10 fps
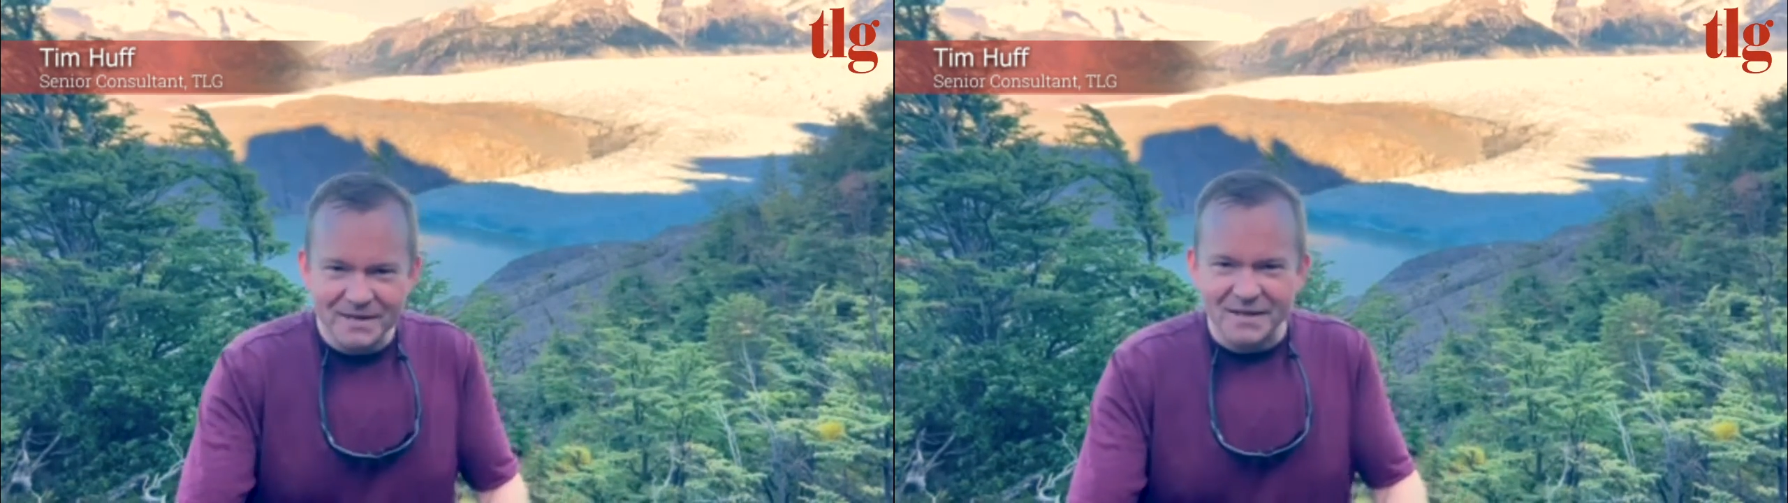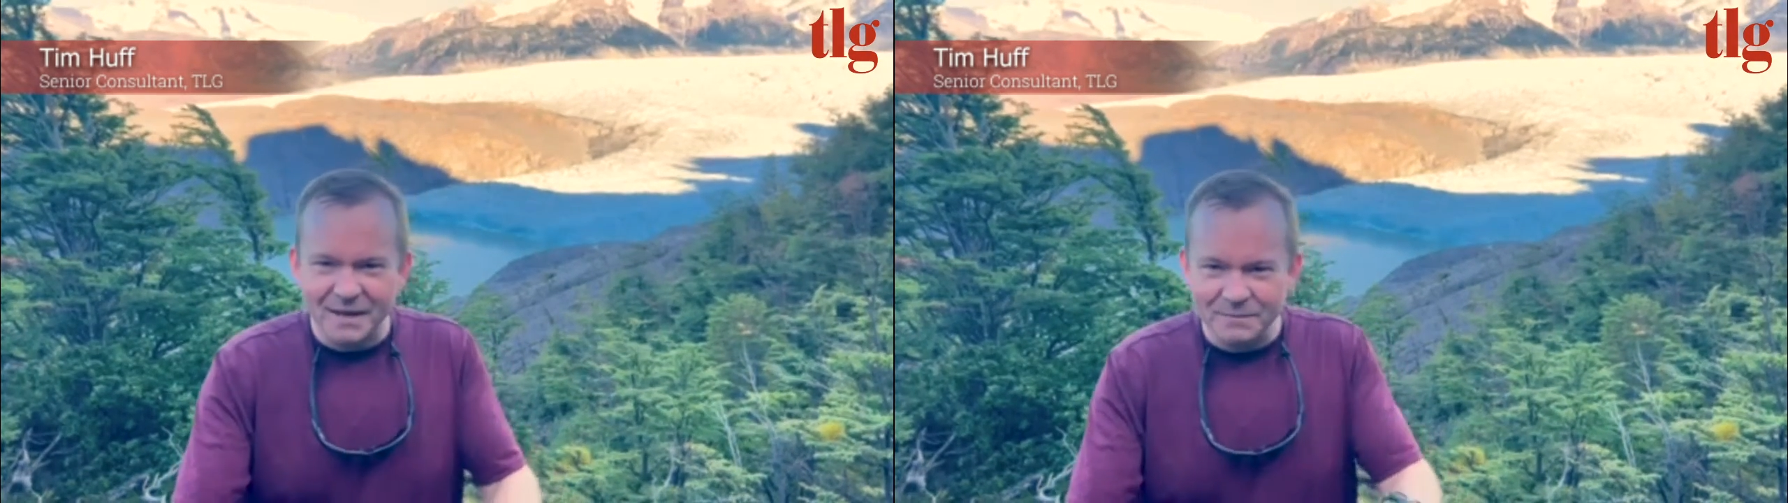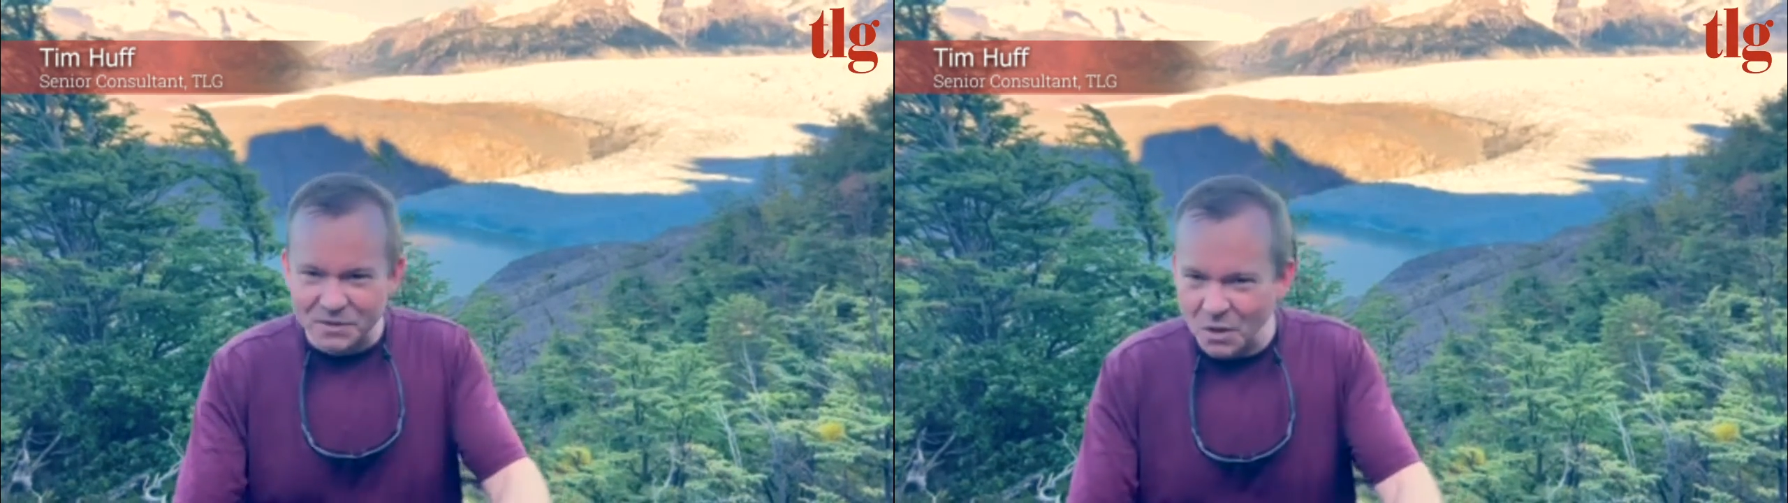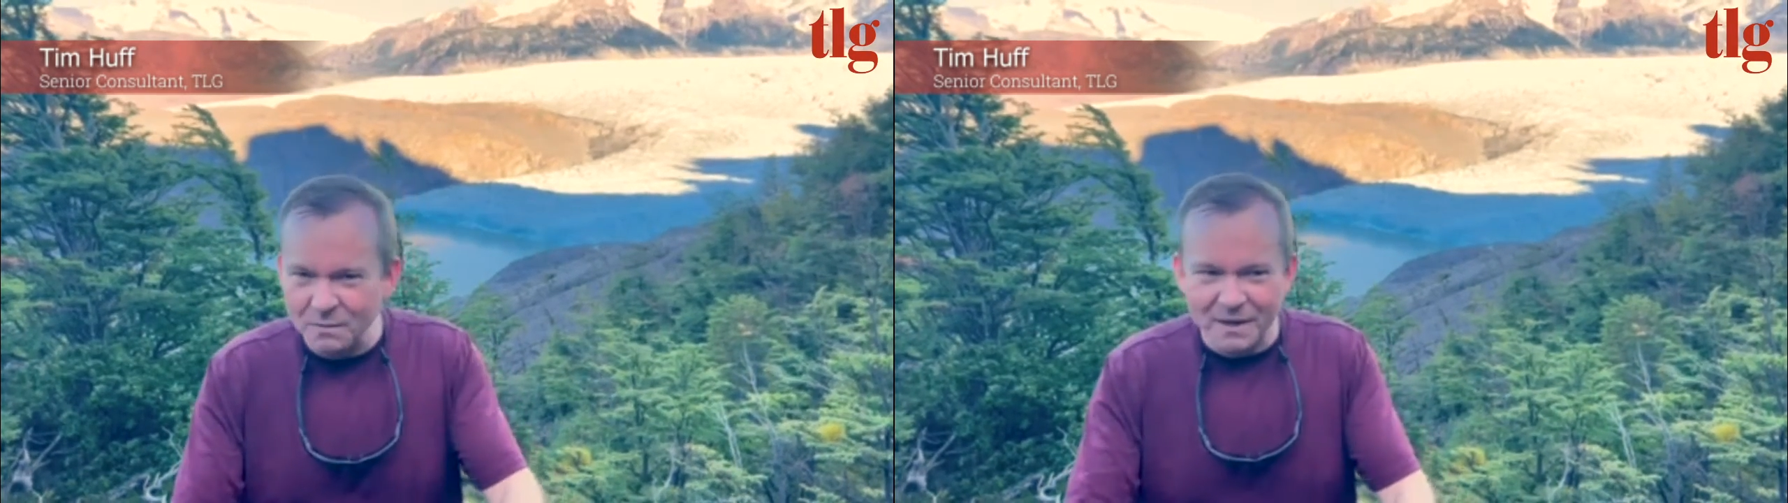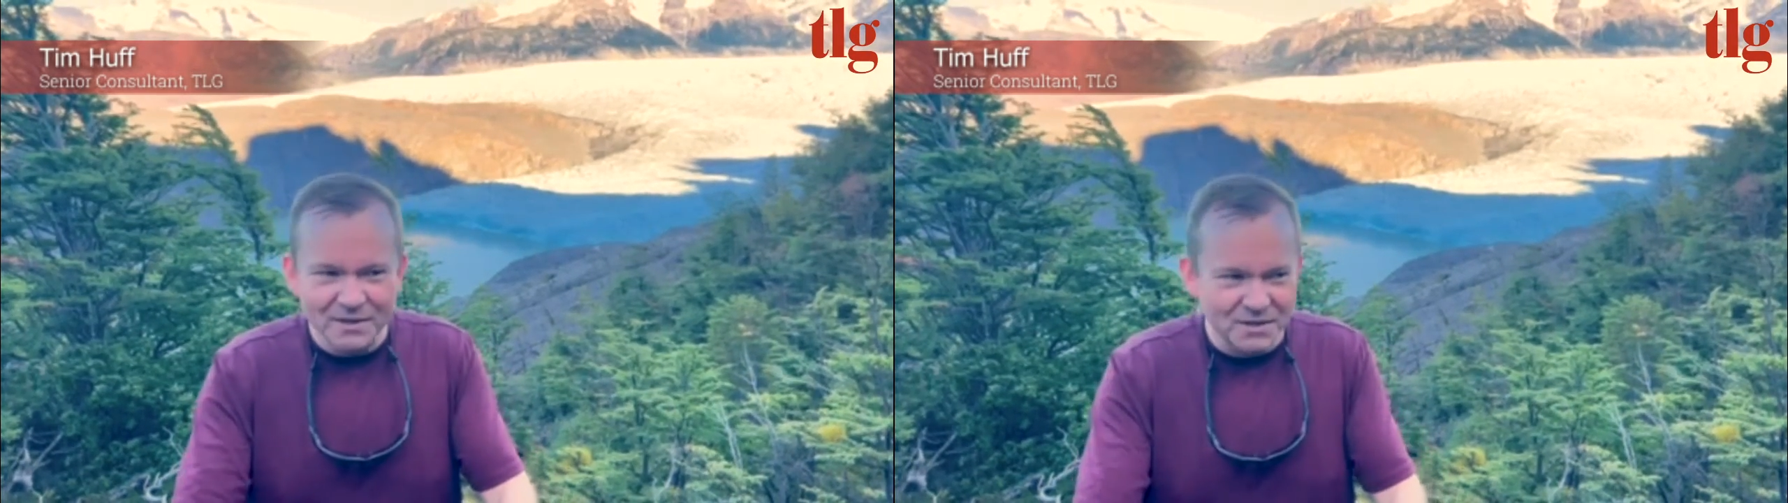step,
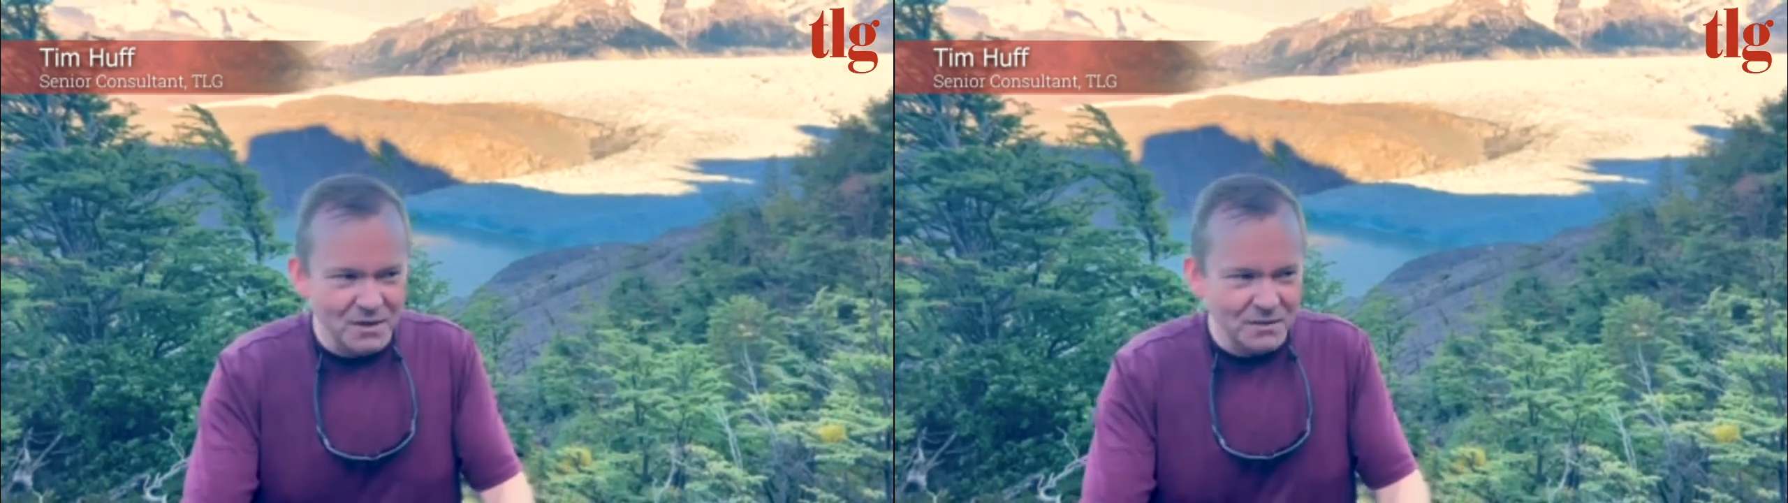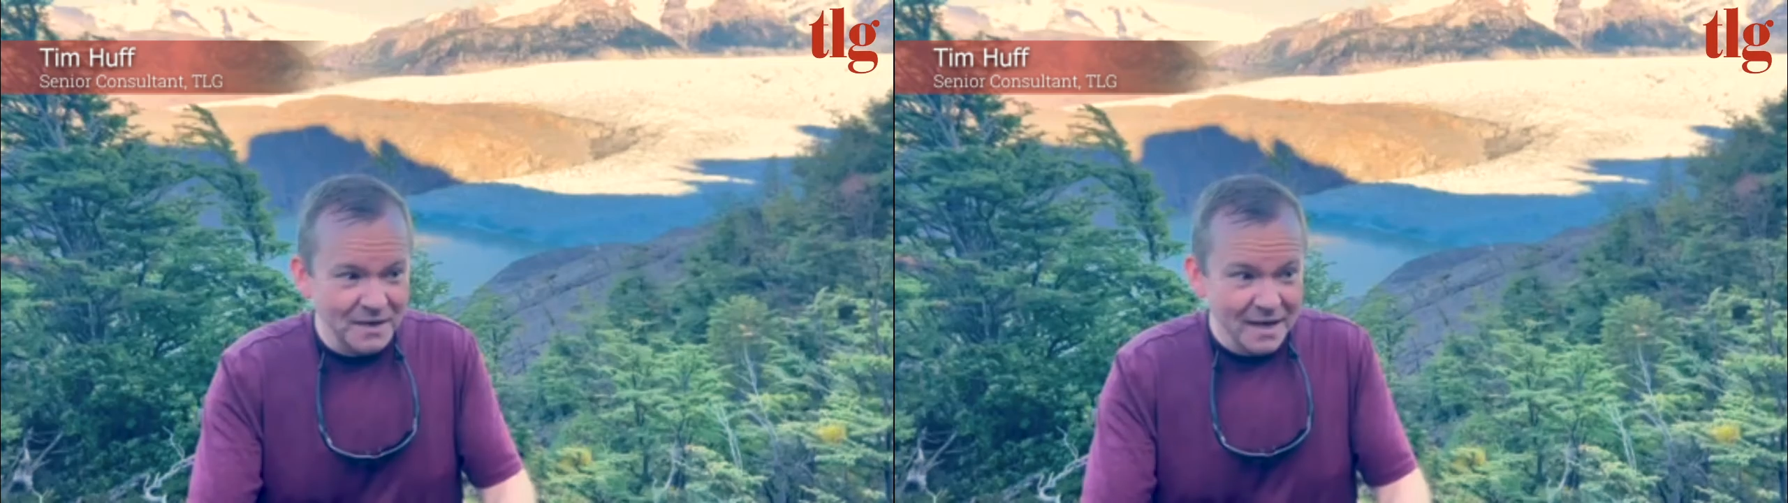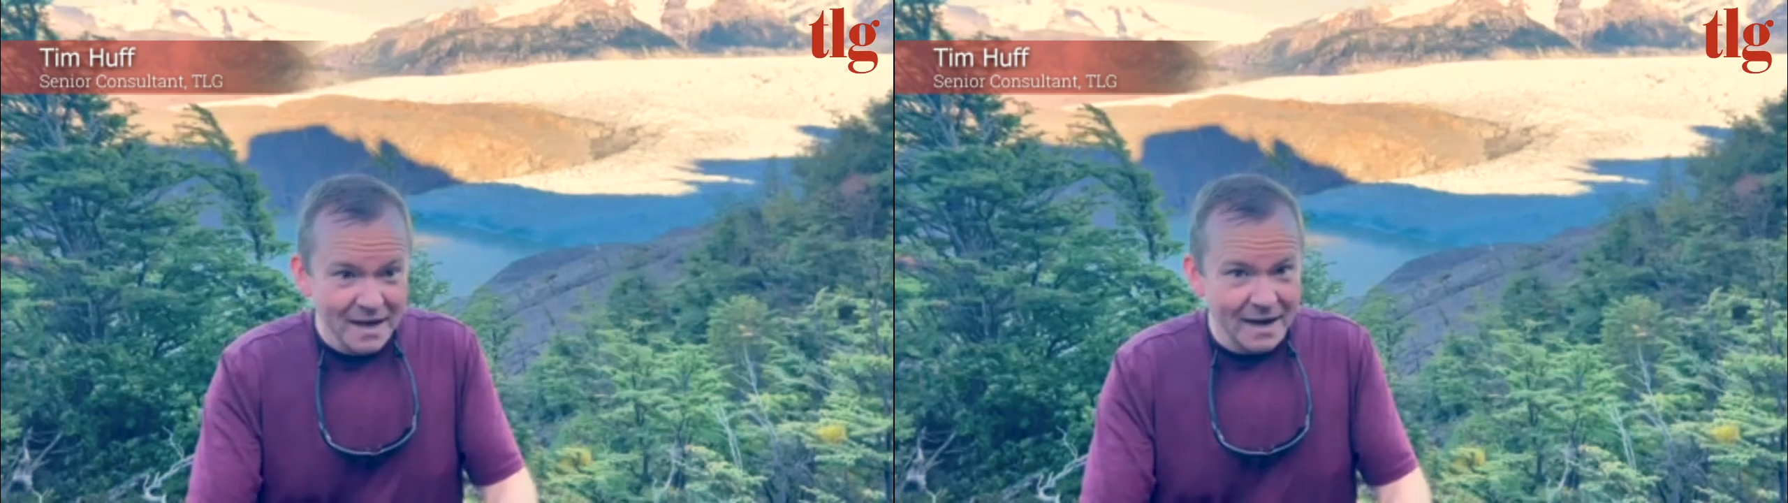stone by stone,